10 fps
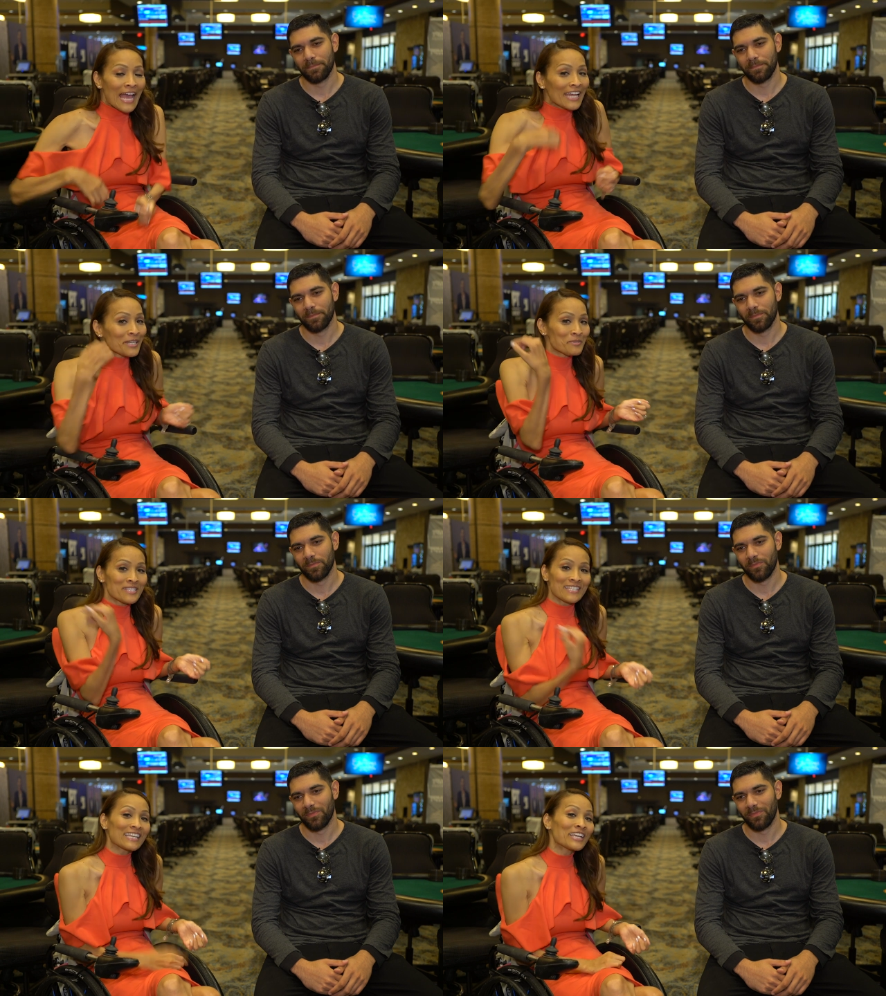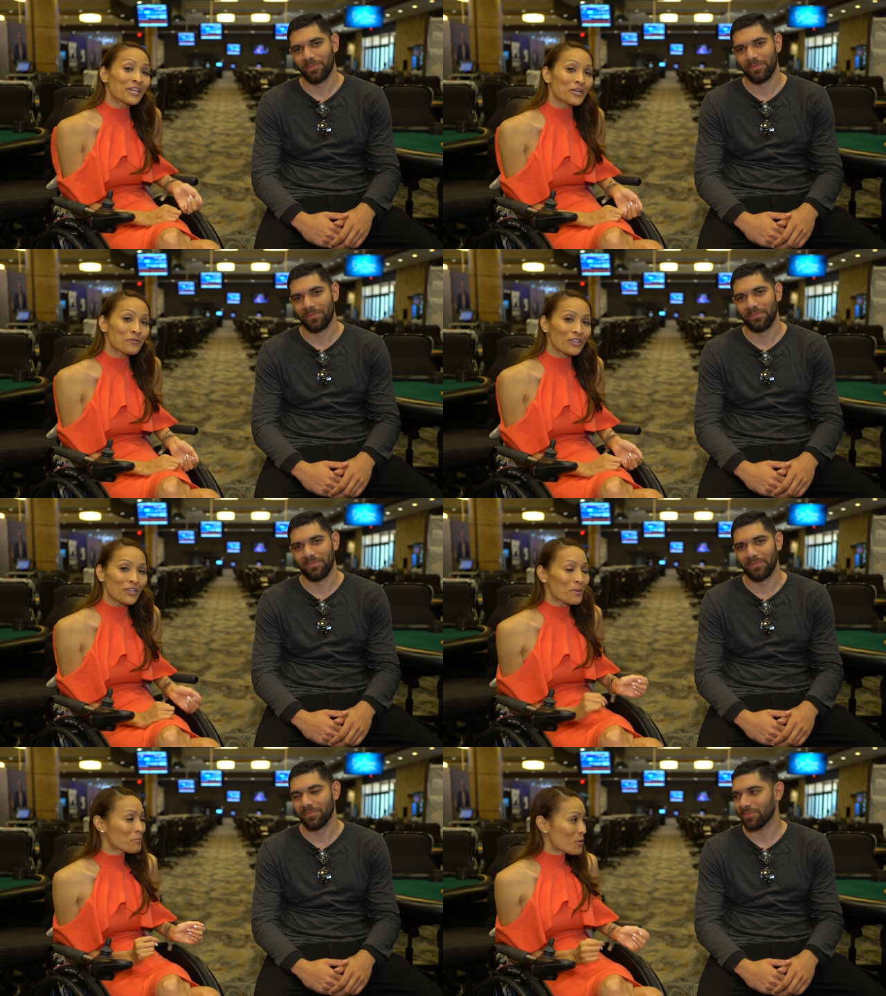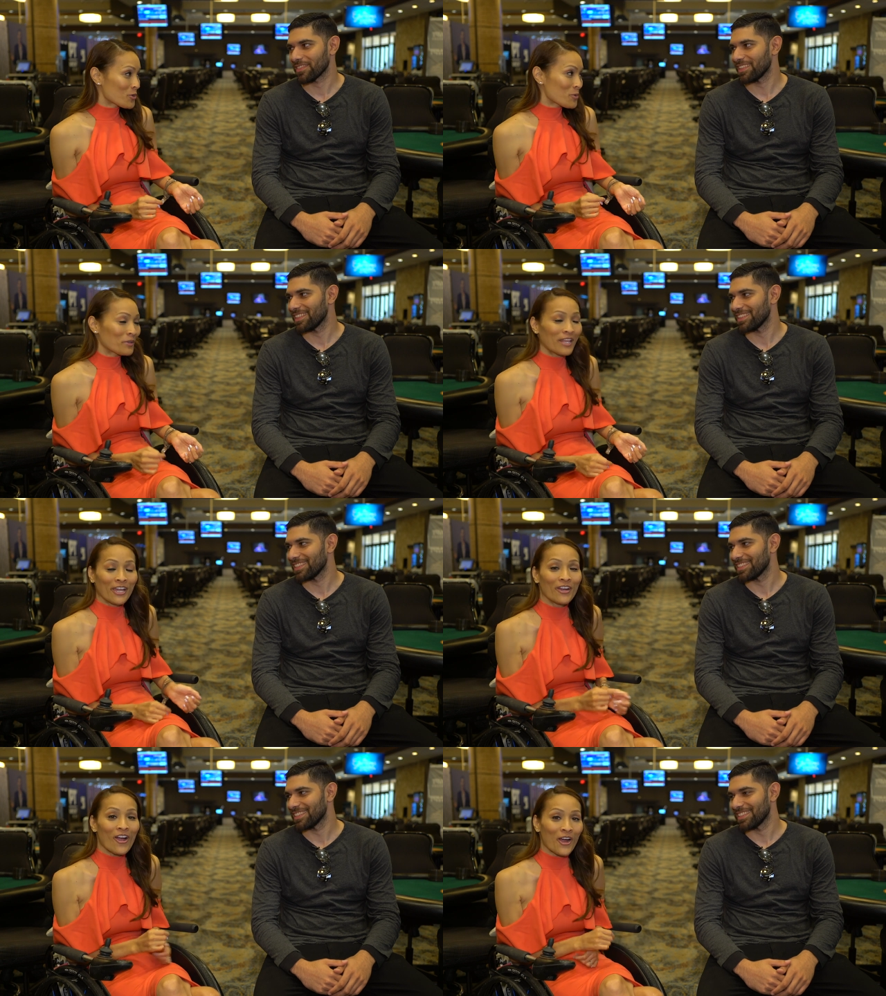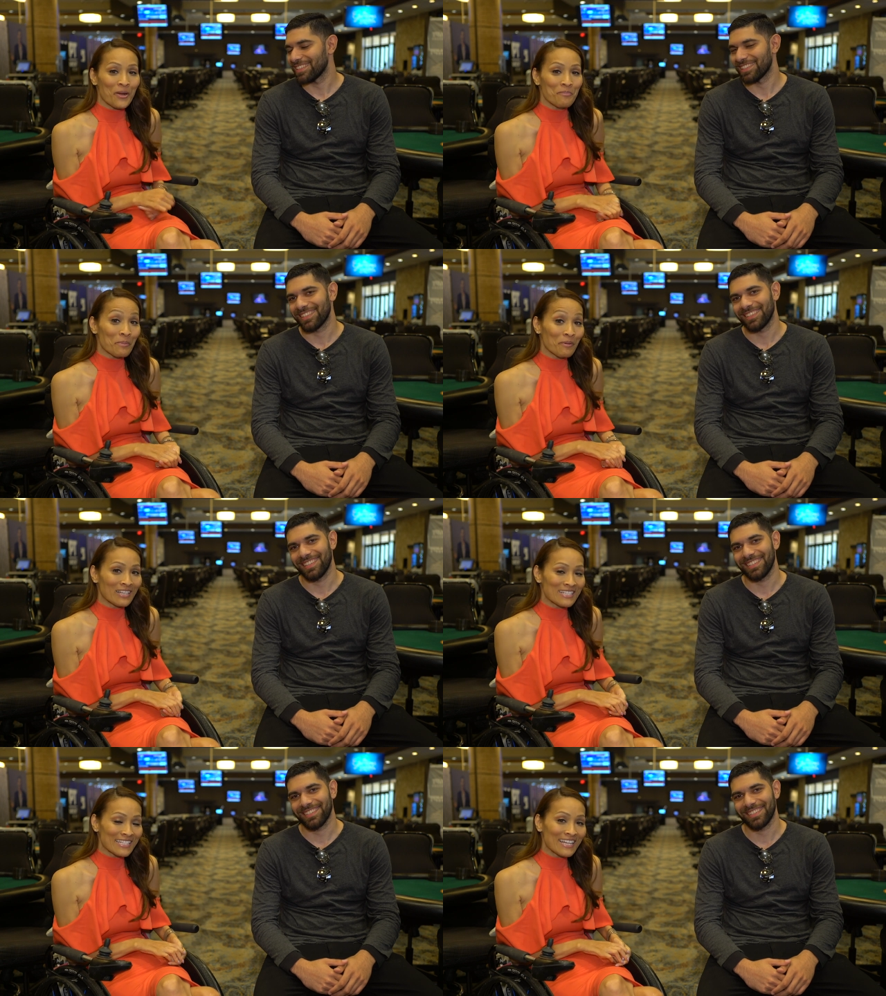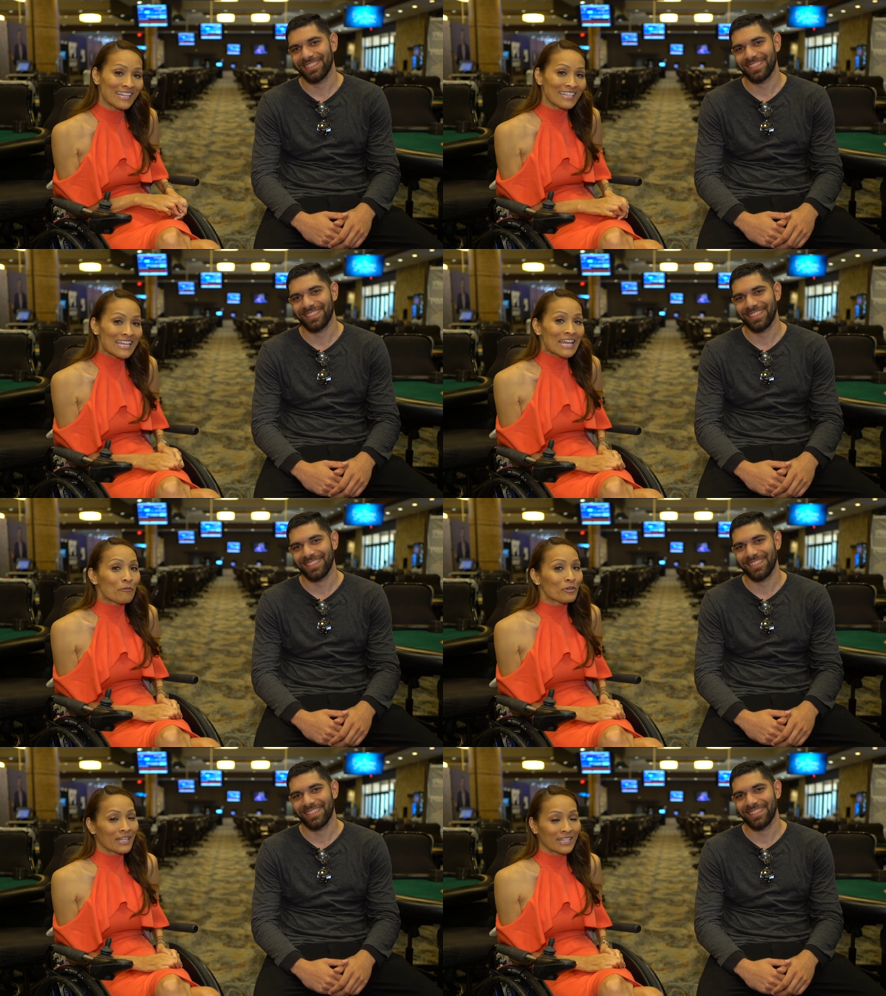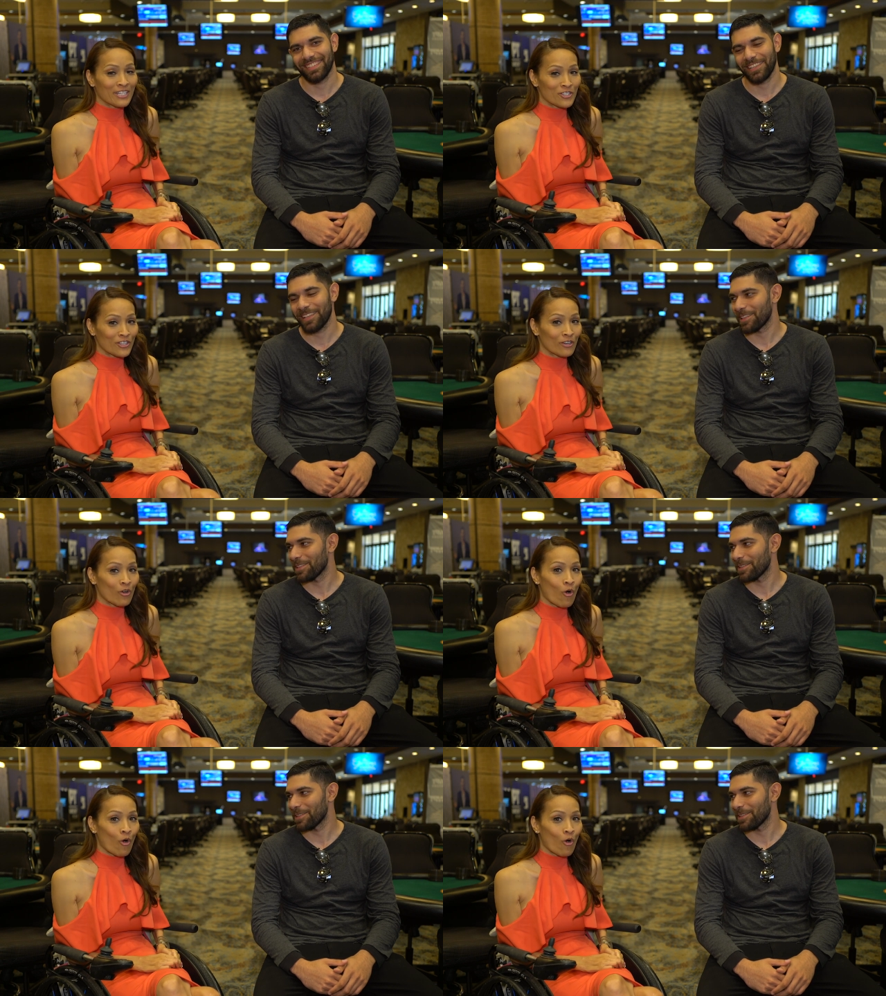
Speaker 1: and I'm sitting here with our poker player, Art Papazyan. We're getting into the